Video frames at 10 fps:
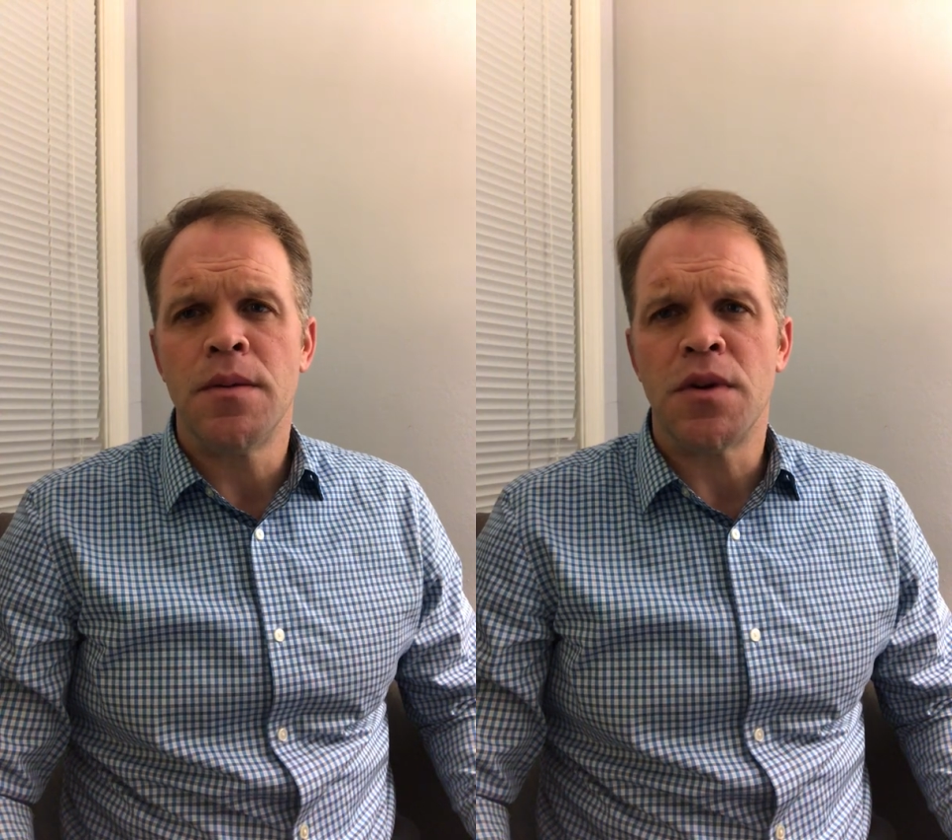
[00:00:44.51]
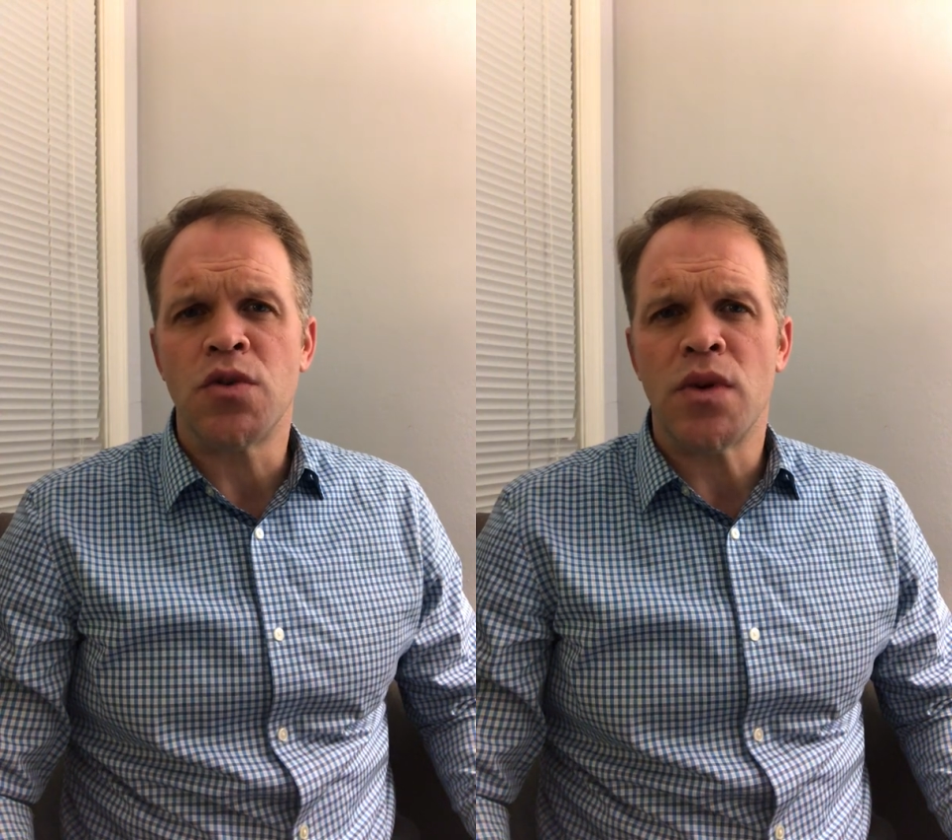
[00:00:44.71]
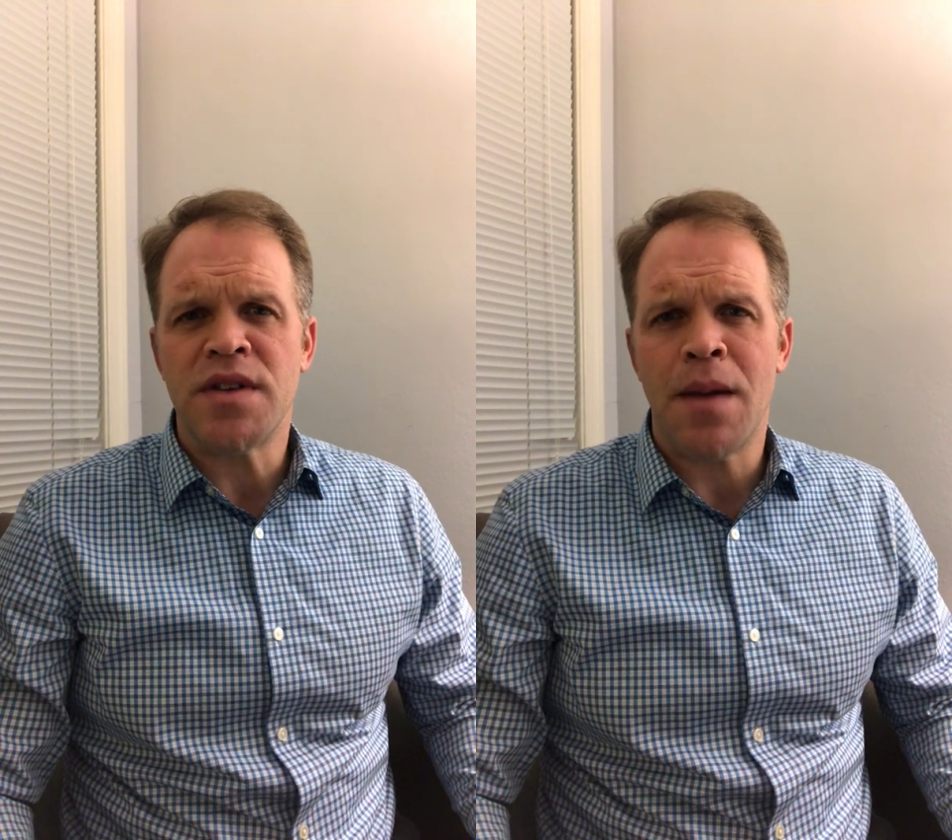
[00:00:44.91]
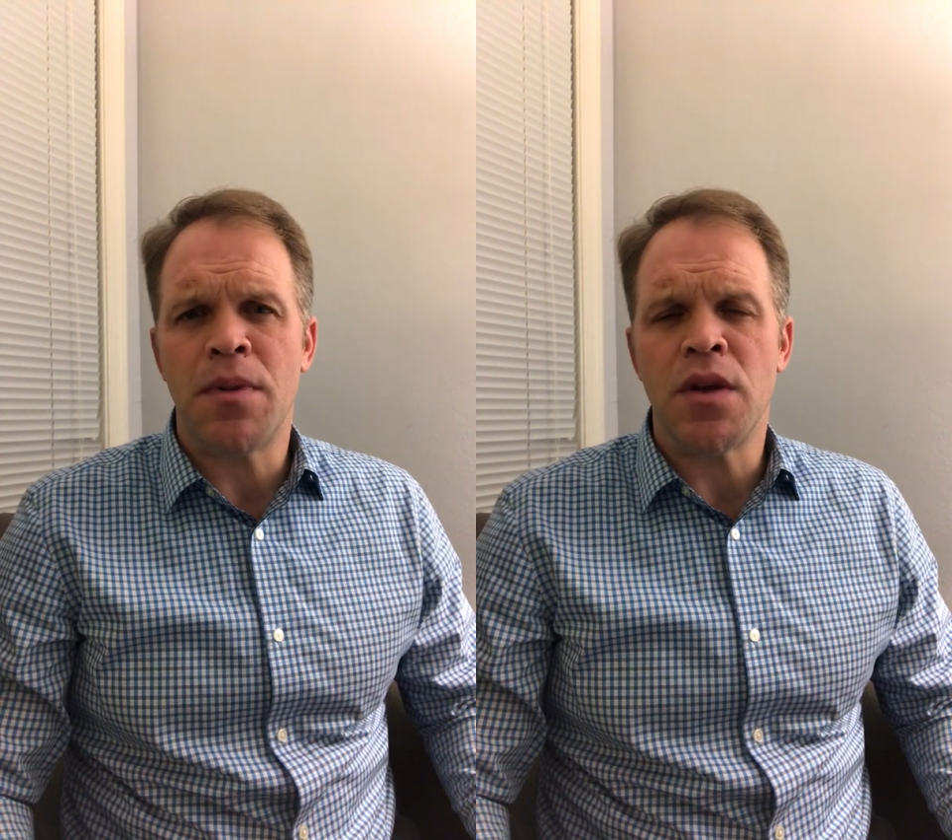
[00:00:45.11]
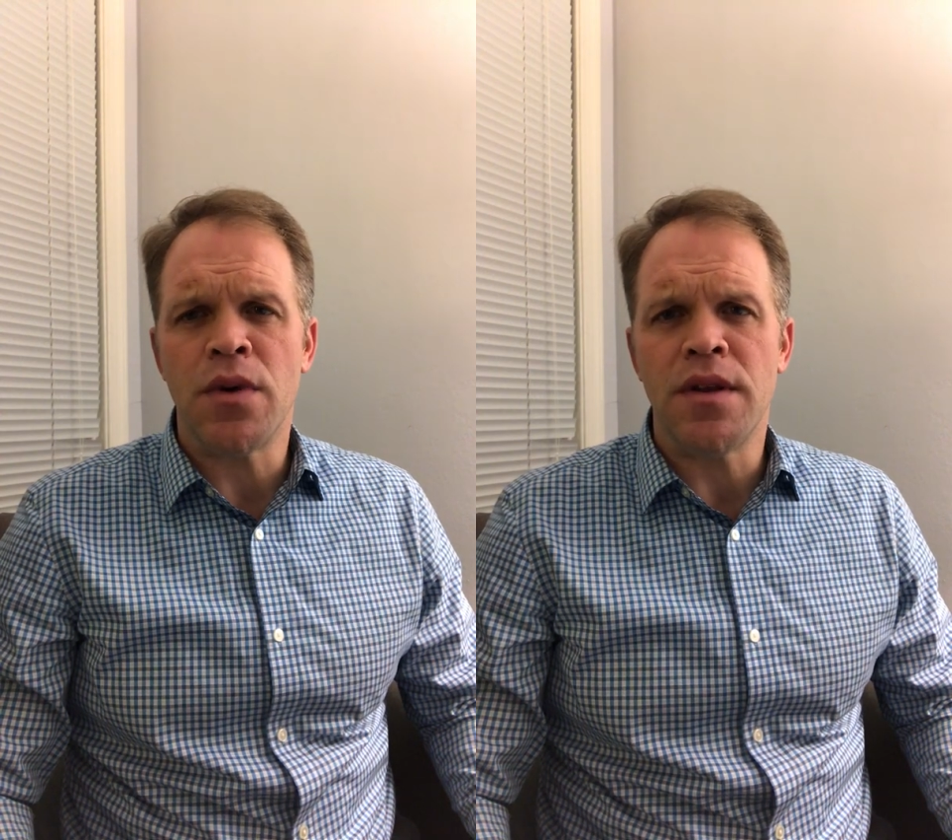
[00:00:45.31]
but to what's
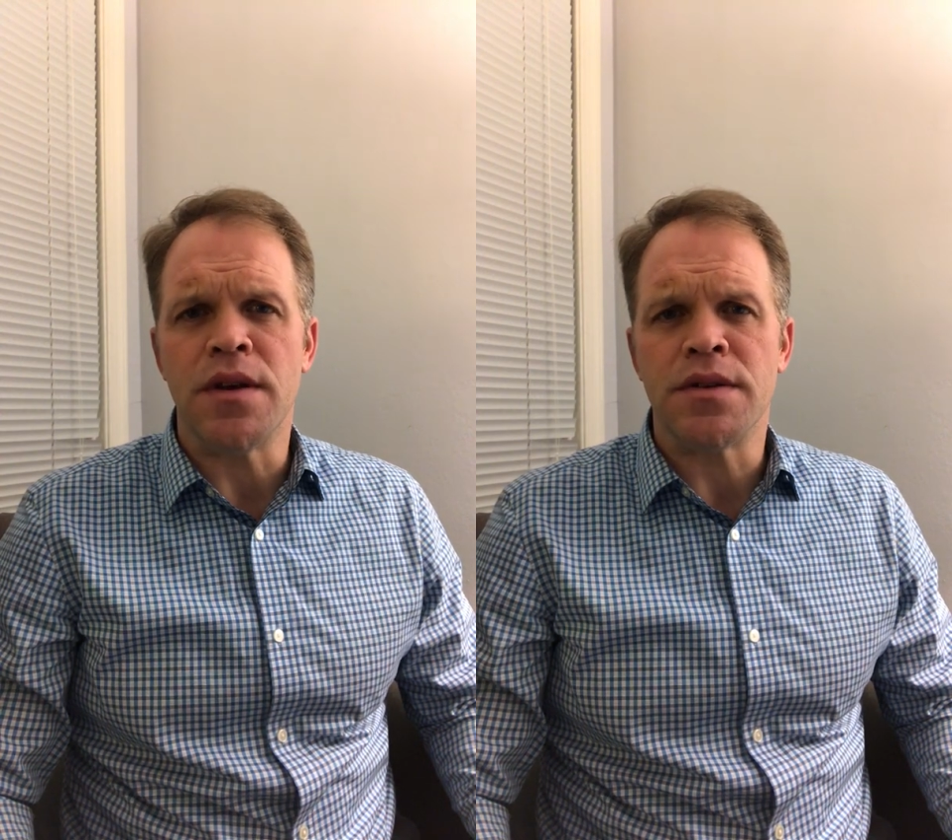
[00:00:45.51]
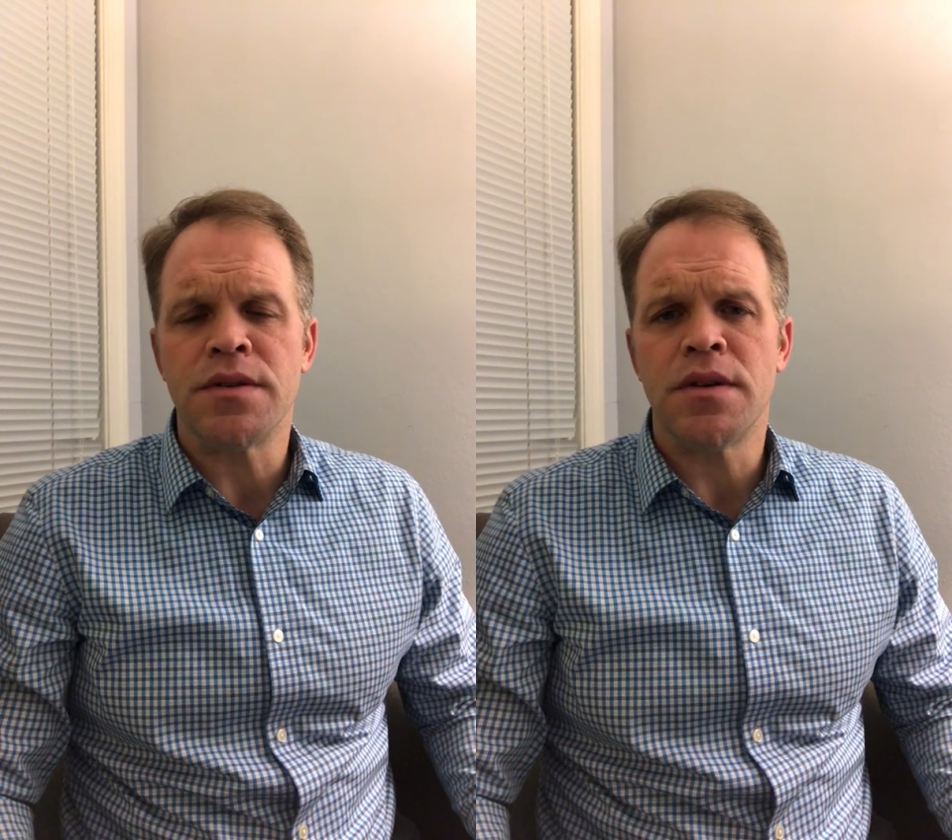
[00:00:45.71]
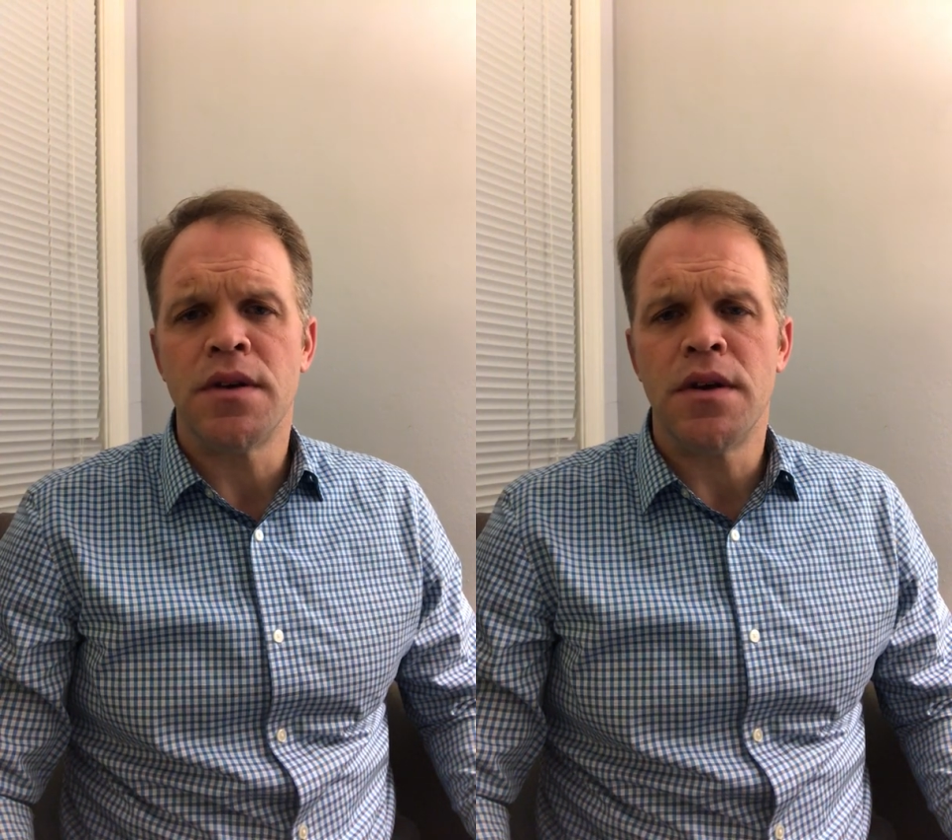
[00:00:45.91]
happening within us.